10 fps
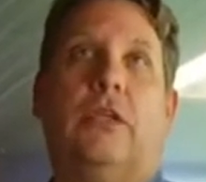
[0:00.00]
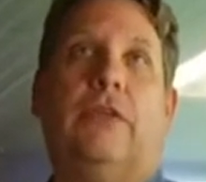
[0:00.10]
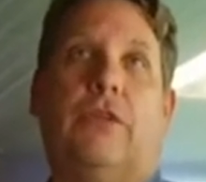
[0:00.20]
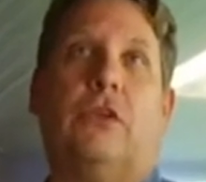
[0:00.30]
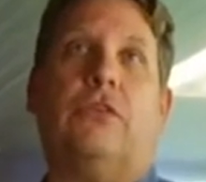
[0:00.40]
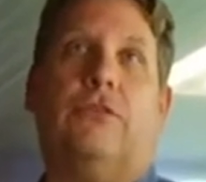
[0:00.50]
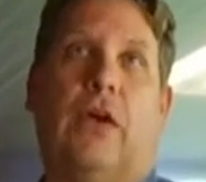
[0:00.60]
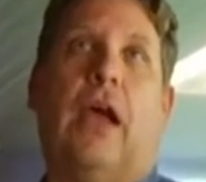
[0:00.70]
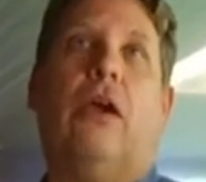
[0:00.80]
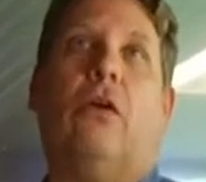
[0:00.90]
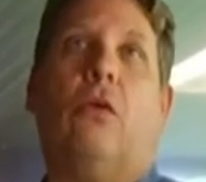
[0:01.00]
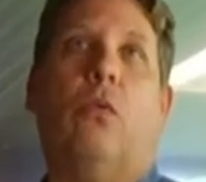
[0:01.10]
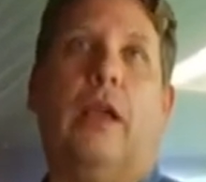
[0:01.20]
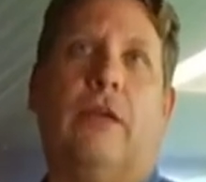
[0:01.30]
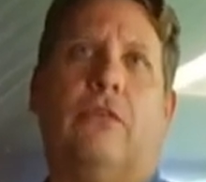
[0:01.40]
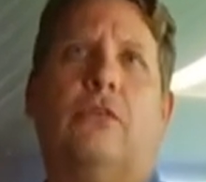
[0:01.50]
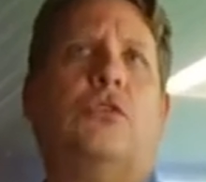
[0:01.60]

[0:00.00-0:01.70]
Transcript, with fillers: if there's a fire or whatever,